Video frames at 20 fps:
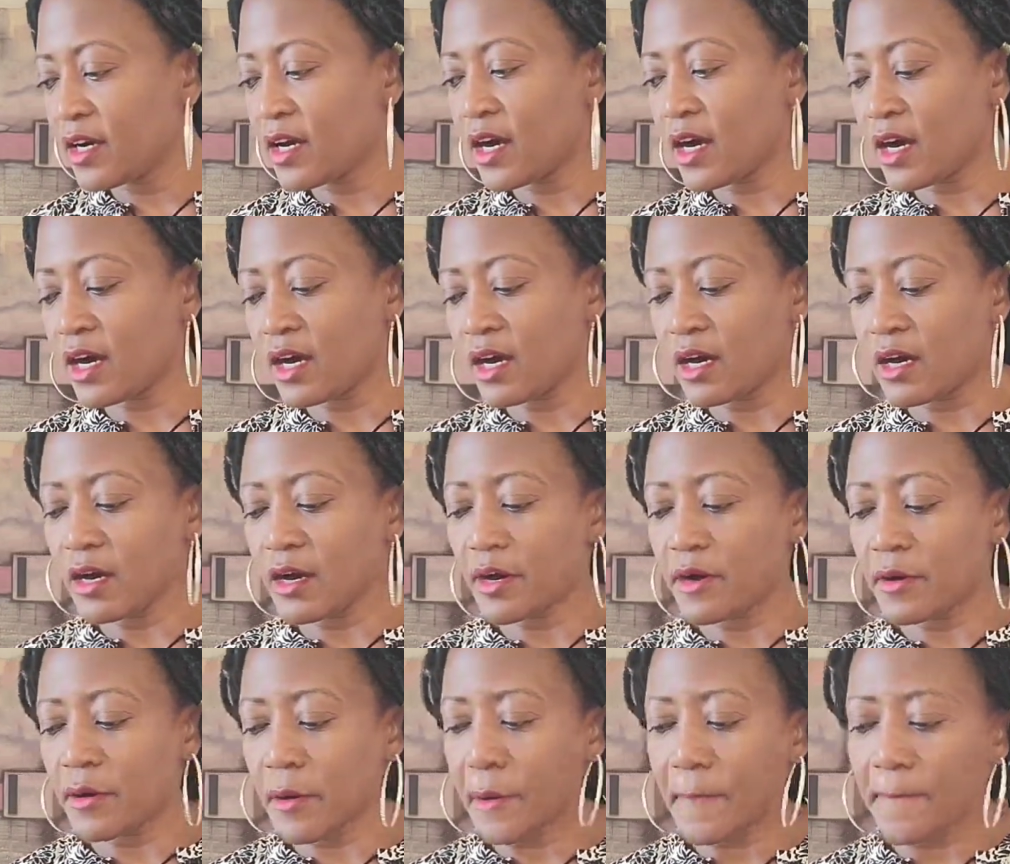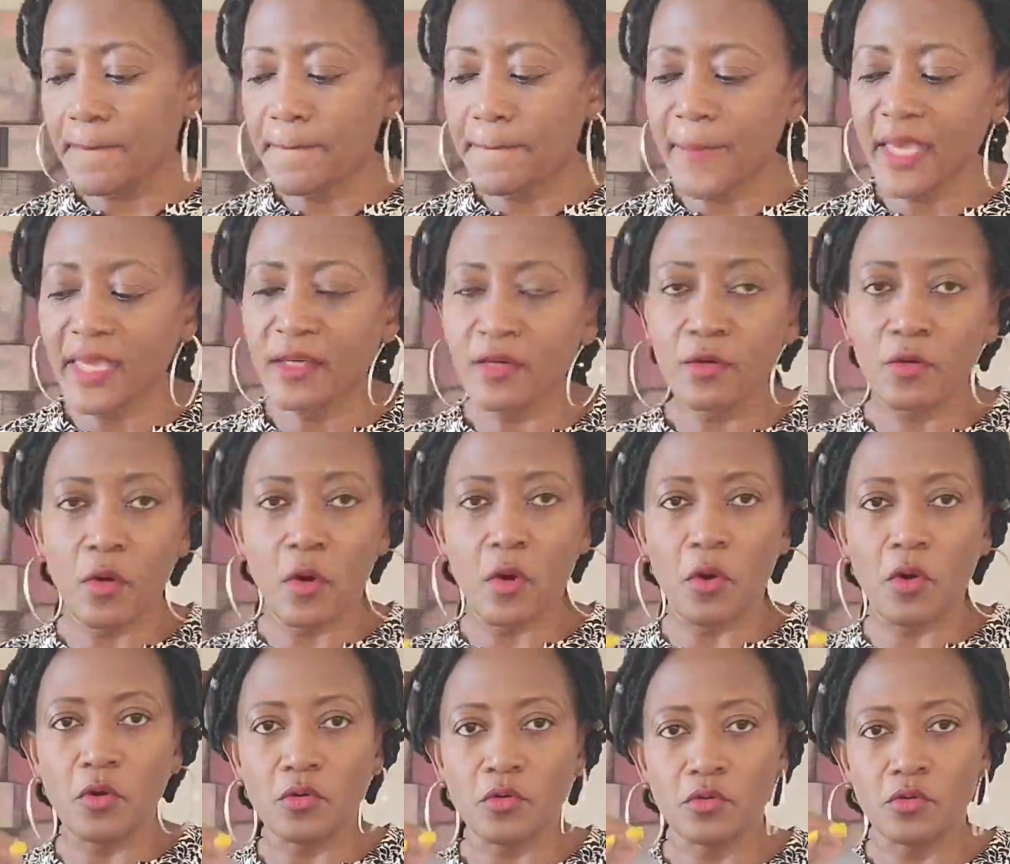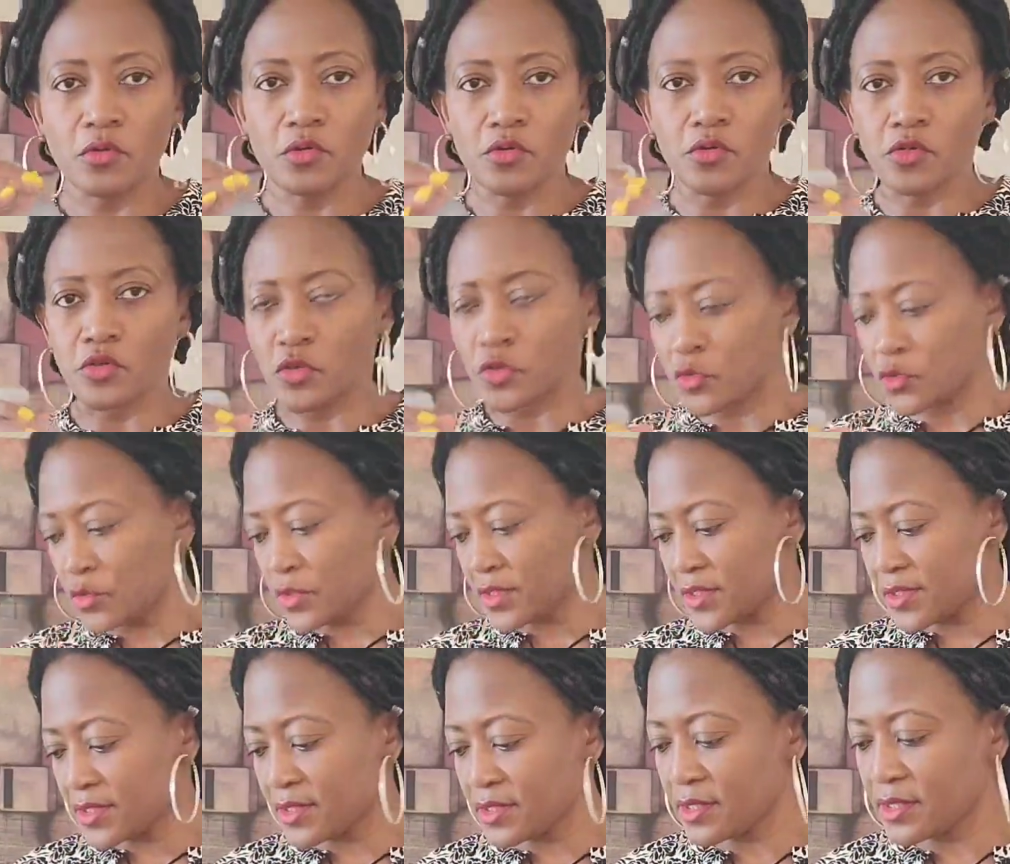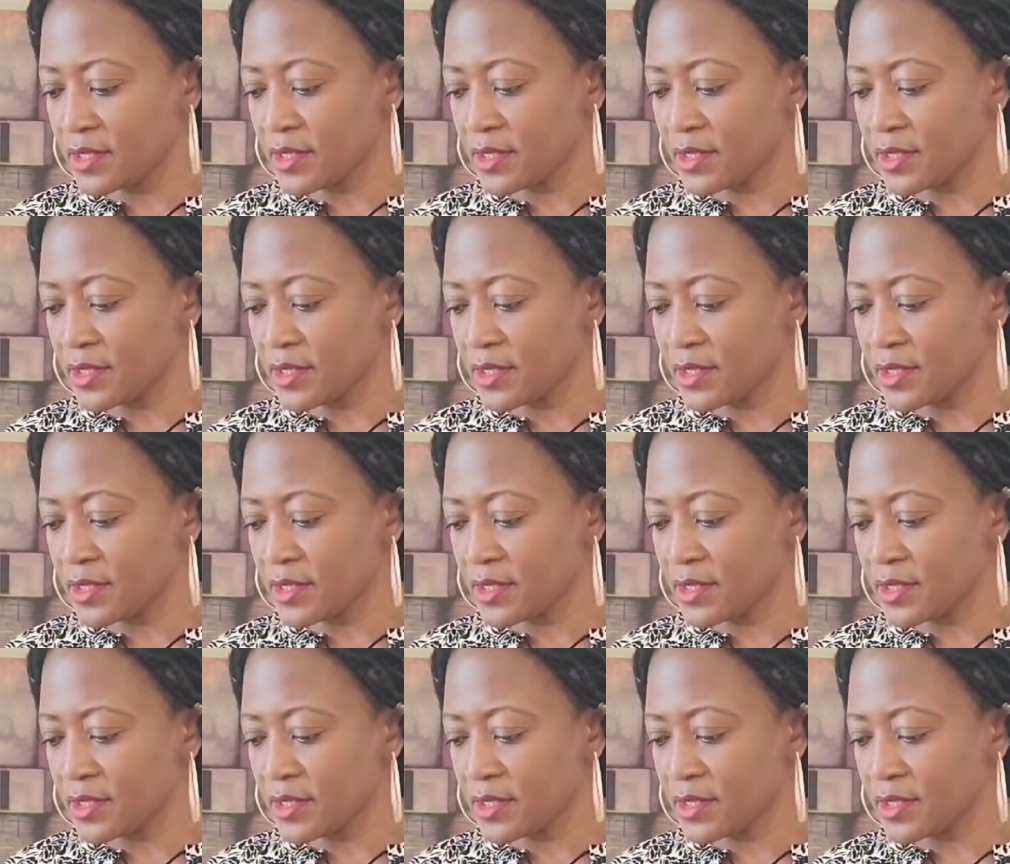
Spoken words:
uh, mango juice